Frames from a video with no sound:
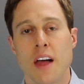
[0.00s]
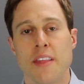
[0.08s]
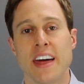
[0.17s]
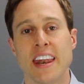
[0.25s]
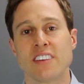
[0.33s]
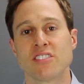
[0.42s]

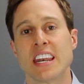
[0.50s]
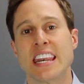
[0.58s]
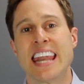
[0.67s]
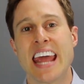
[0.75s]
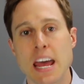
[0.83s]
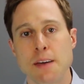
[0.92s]
that is a
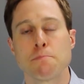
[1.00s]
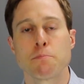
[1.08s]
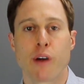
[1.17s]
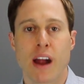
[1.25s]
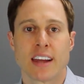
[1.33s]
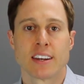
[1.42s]
name
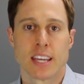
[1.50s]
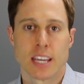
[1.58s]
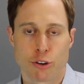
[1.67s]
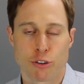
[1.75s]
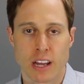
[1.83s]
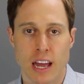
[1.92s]
brand
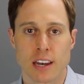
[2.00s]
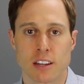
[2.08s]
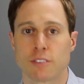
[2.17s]
hearing aid.